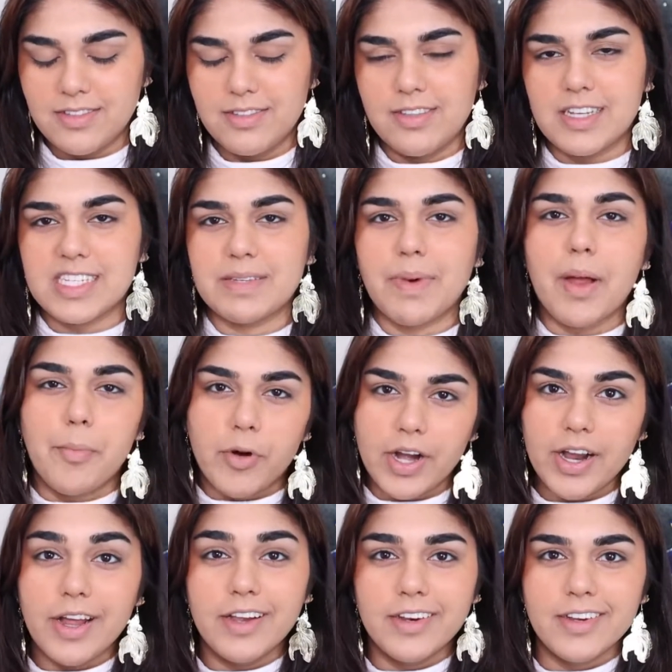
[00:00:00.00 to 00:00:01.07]
this is my
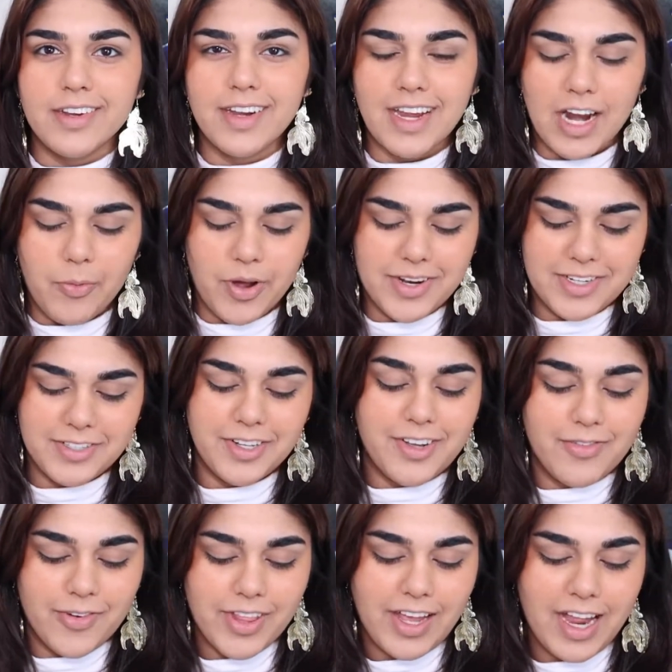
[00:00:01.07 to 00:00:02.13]
brand and I want it to look
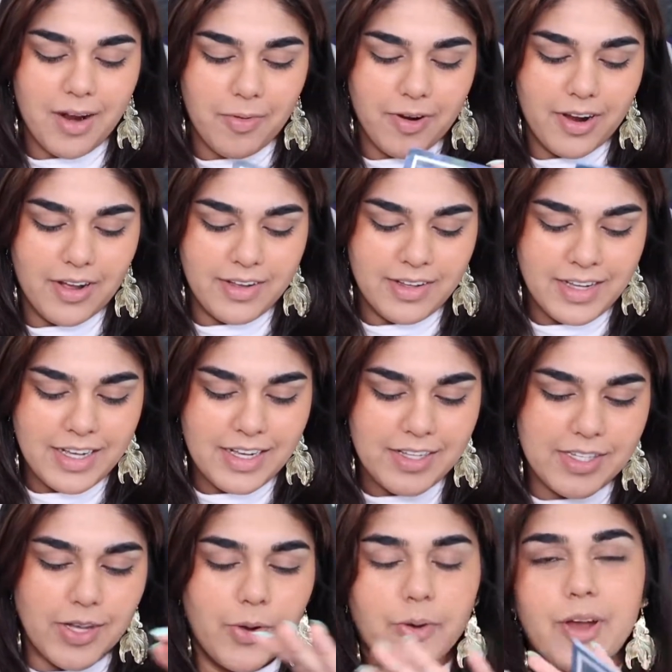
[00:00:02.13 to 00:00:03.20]
good for the camera.
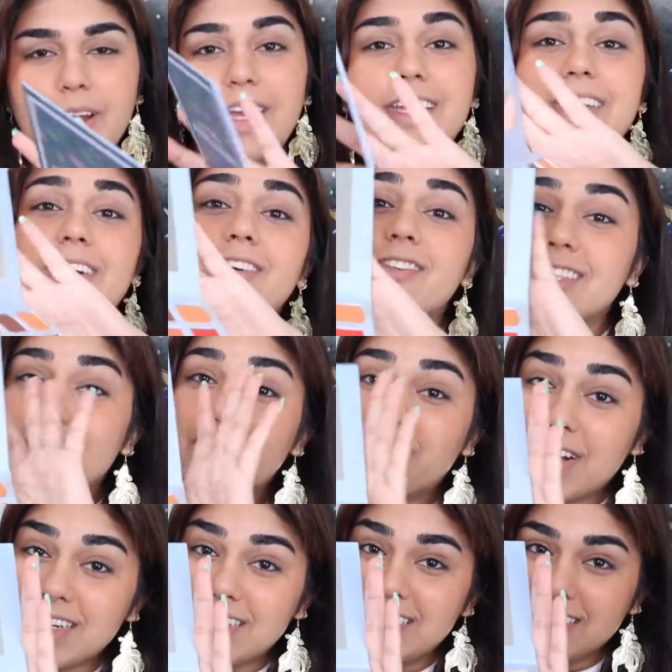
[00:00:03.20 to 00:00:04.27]
So here's the
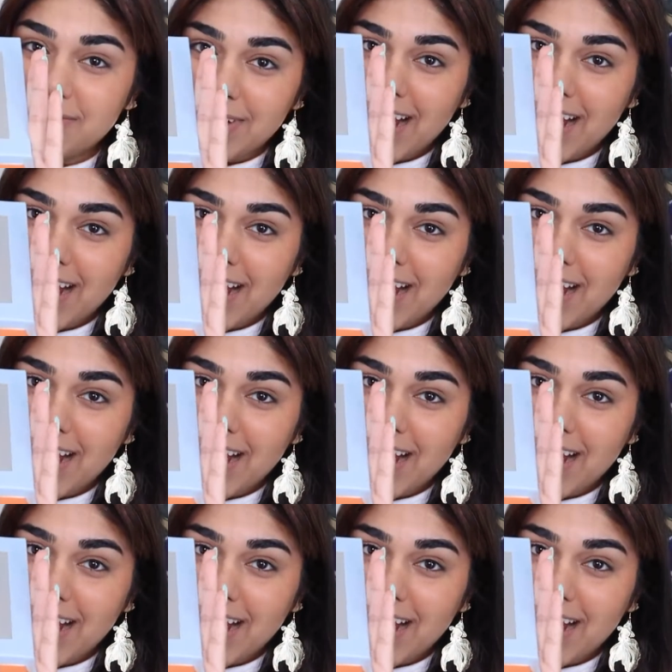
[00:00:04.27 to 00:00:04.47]
Impressionism